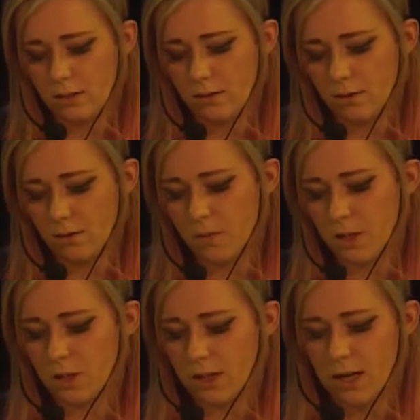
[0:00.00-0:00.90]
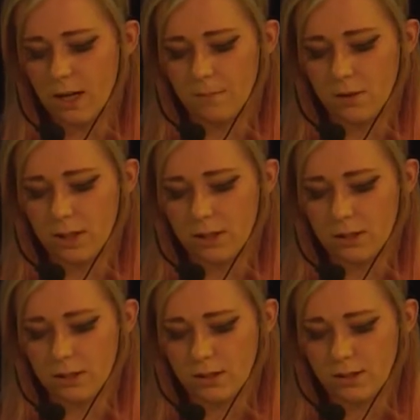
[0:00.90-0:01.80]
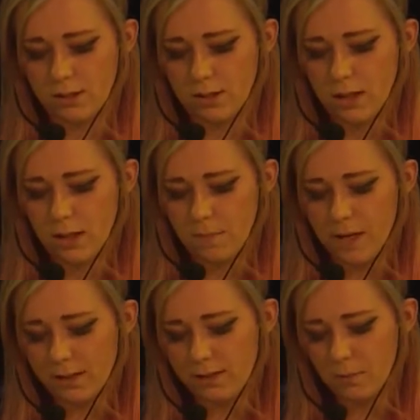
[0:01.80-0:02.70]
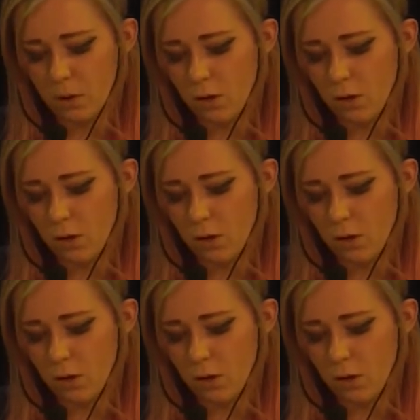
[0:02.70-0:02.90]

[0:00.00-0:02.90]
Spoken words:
not much time. You can just make some